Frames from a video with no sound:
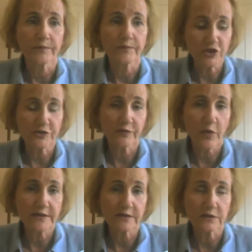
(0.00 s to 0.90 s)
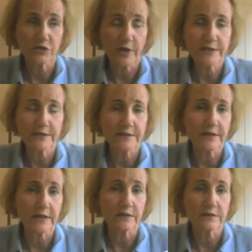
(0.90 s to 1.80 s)
Paul Joseph Watson addresses
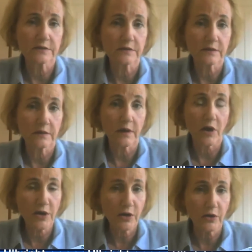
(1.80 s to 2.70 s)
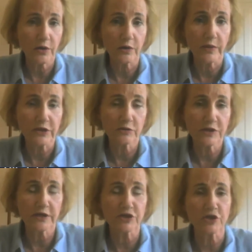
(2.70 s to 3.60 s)
in his article, and what
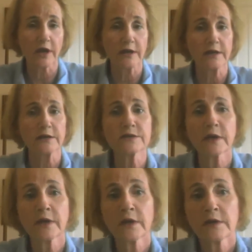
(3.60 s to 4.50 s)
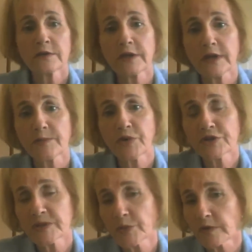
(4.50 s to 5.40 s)
you touched on, is the
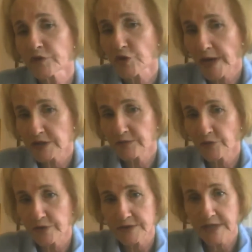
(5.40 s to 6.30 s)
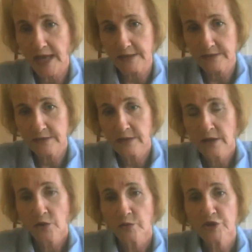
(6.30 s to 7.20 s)
principle of transferred intent,
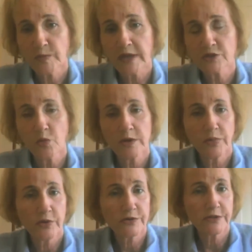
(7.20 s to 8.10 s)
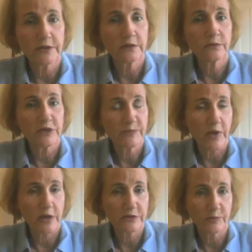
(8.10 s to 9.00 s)
which makes one person
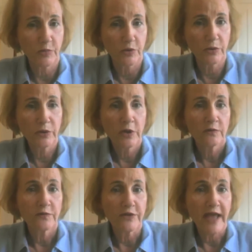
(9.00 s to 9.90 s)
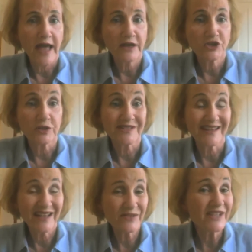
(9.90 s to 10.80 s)
responsible for the actions
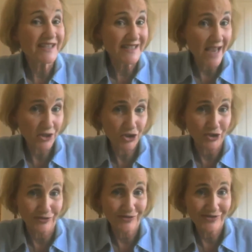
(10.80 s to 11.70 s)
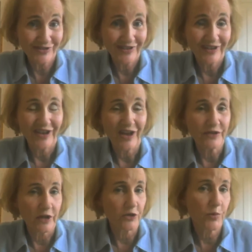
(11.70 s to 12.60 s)
and even the intentions of
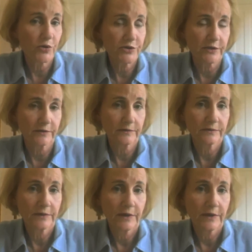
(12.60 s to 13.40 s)
another person.